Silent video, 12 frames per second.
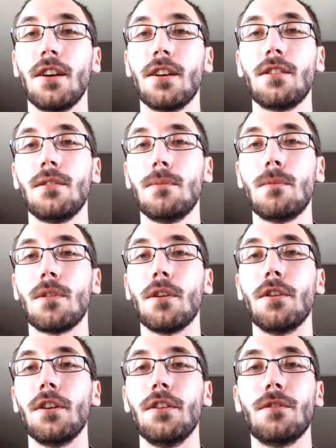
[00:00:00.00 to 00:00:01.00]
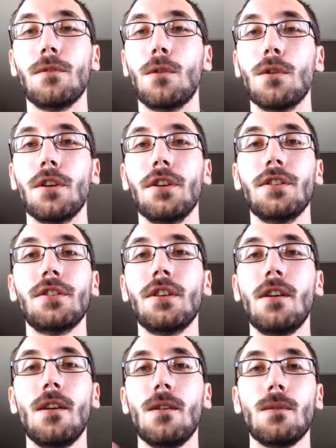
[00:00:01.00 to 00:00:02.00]
like 30s, 40s,
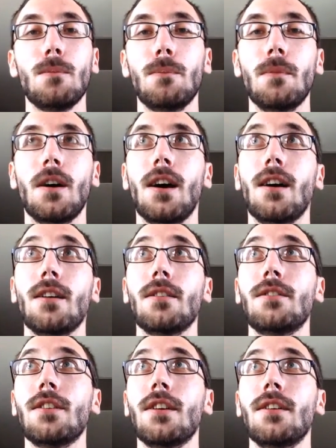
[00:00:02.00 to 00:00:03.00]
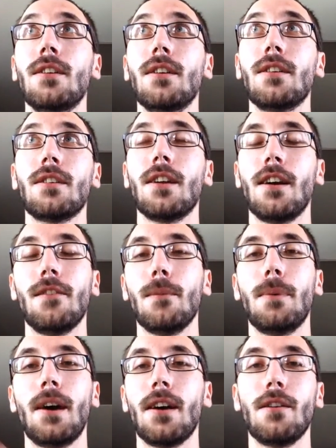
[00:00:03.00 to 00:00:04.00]
said, can I have
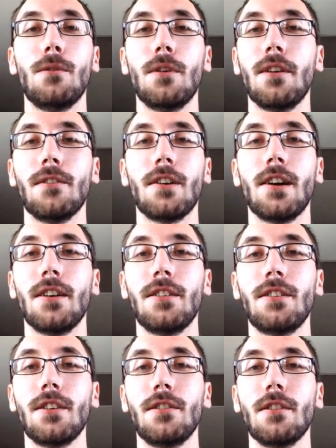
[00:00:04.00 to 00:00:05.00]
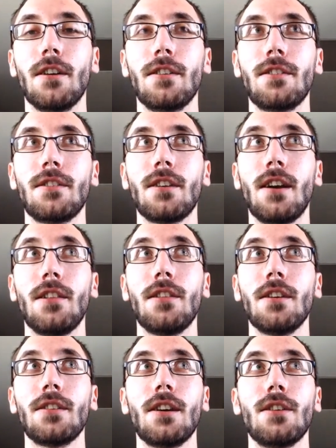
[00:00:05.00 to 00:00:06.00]
a pack of whatever kind of cigarettes? I
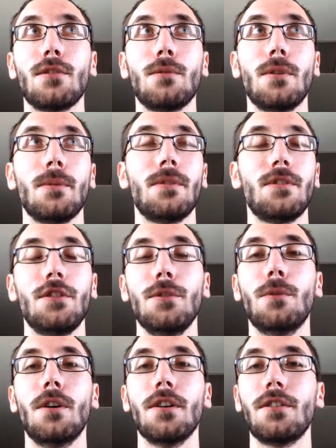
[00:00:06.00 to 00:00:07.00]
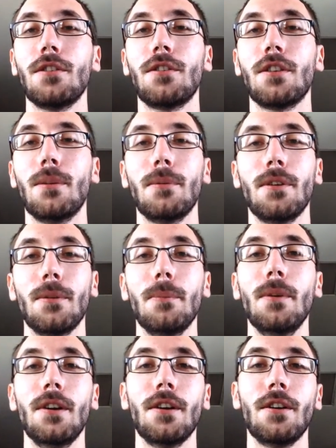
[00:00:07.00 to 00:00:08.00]
think that's what she wants or
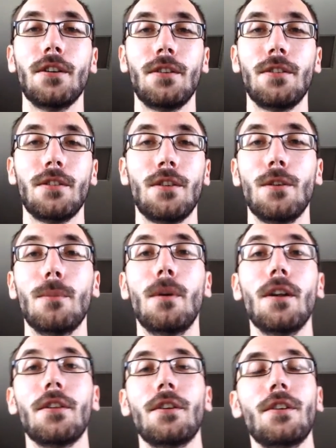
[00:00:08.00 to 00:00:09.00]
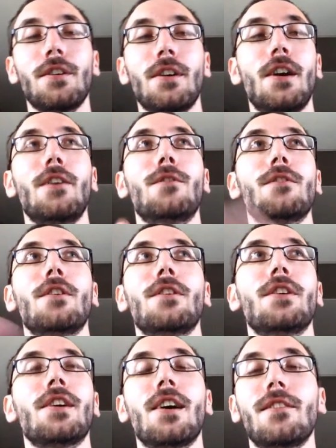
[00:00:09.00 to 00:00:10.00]
something, meaning her mother. I
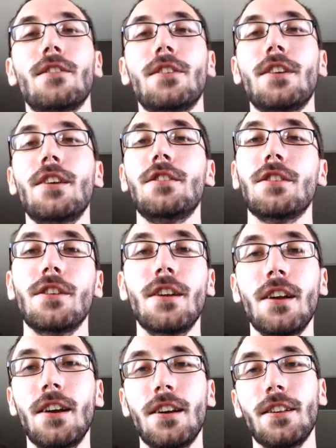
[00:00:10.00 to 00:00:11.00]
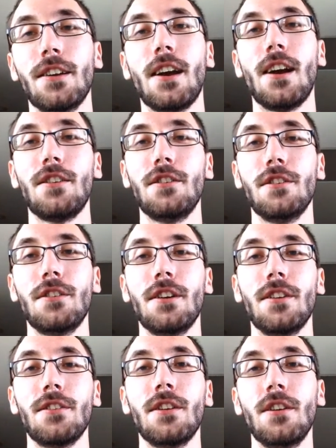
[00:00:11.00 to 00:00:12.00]
overheard the conversation, and the cashier
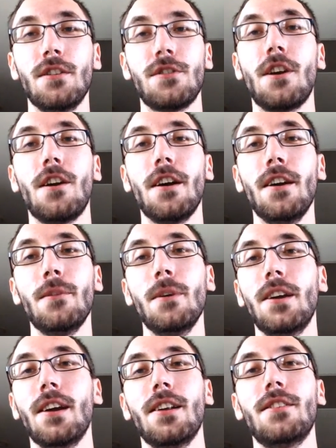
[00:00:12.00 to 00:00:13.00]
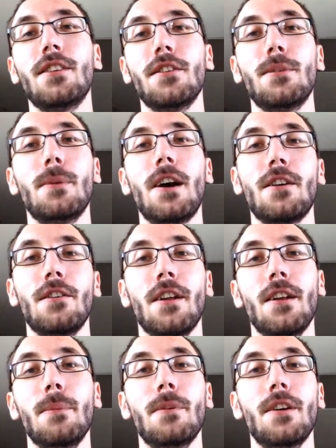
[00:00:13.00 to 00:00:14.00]
says, sorry, we can't sell tobacco
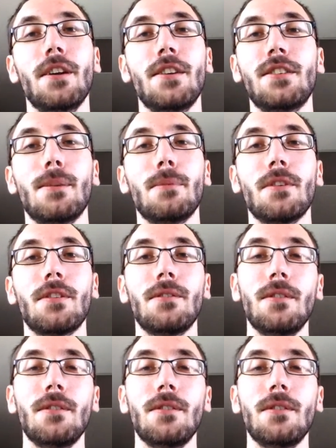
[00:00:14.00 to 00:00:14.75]
to anybody except